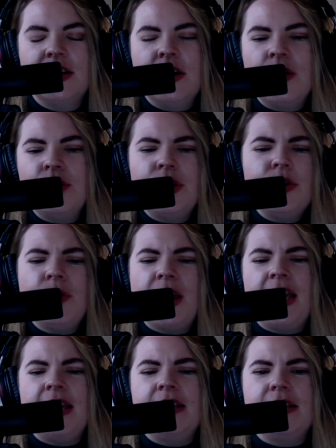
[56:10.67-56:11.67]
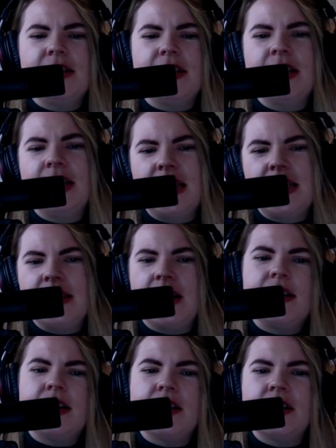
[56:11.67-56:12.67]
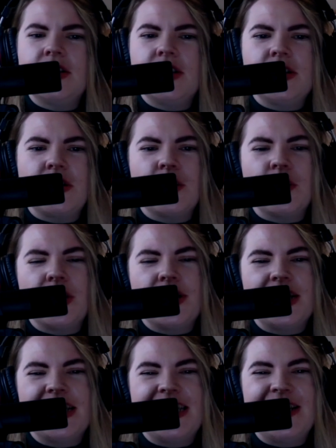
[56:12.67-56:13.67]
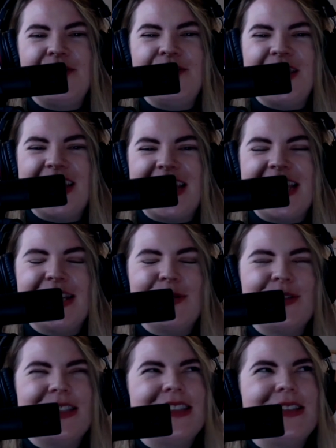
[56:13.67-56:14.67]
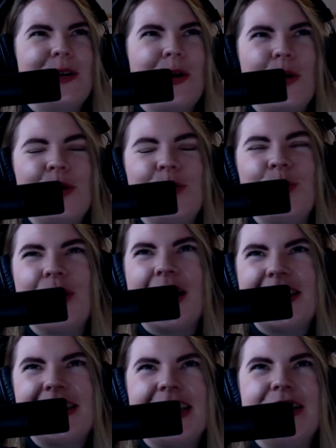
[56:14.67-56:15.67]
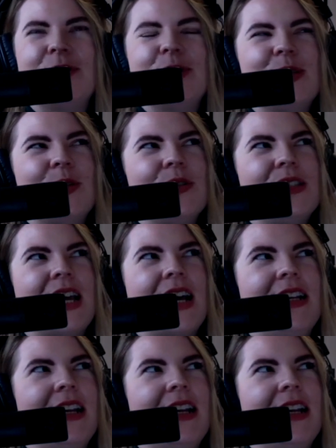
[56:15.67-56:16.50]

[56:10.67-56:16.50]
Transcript: no, you paint. And he sat down and just started watching TV. And it was so depressing and it was so sad.